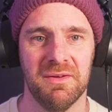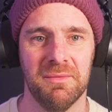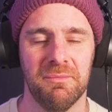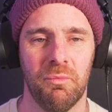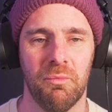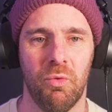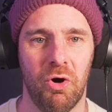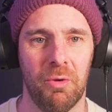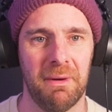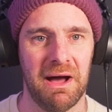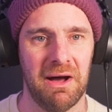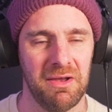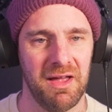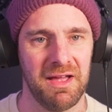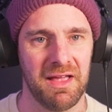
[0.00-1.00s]
what
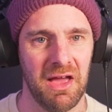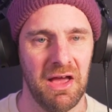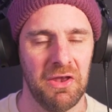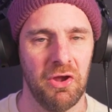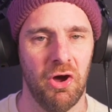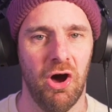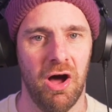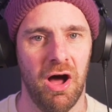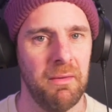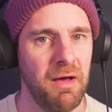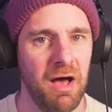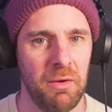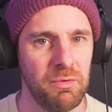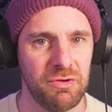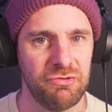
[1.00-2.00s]
about like I
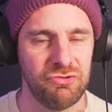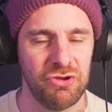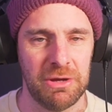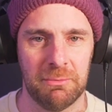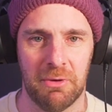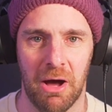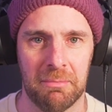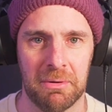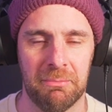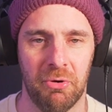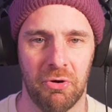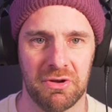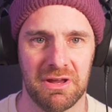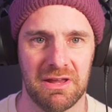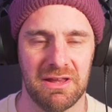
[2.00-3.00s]
would assume upper
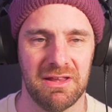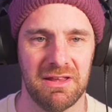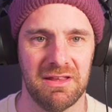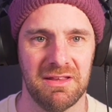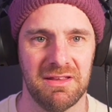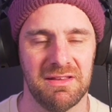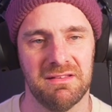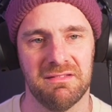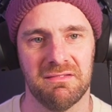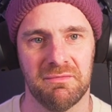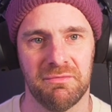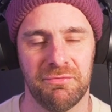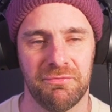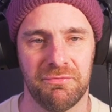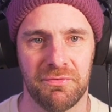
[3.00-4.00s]
body
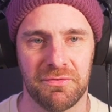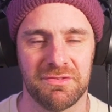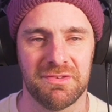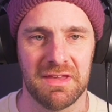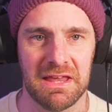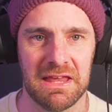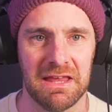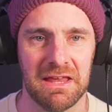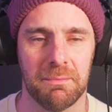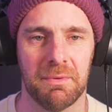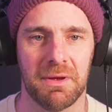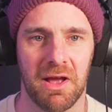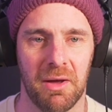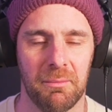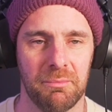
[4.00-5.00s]
fatigue
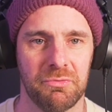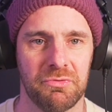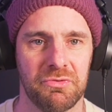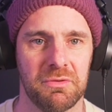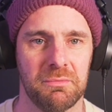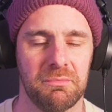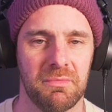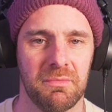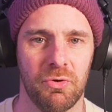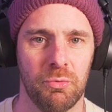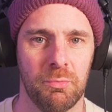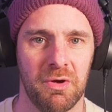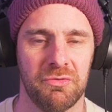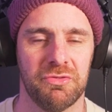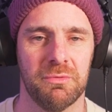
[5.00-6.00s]
becomes
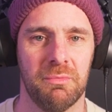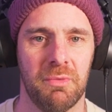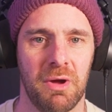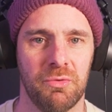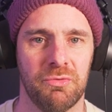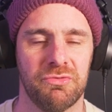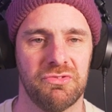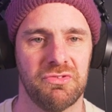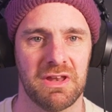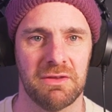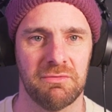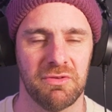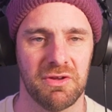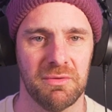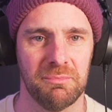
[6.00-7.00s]
almost the most
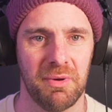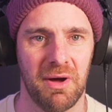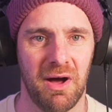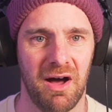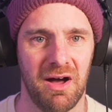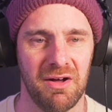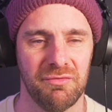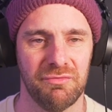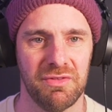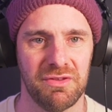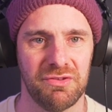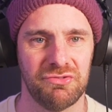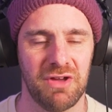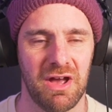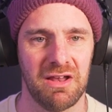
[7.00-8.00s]
significant part of
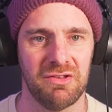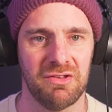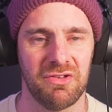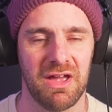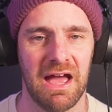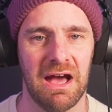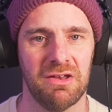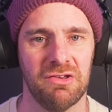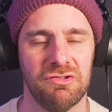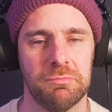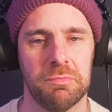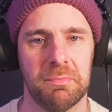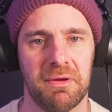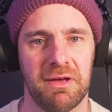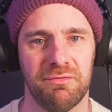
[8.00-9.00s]
this challenge. Like, how did you
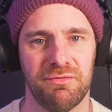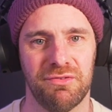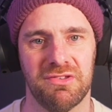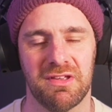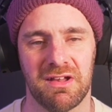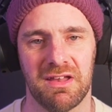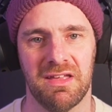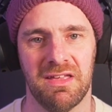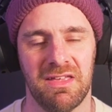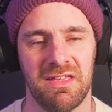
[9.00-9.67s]
prepare physically?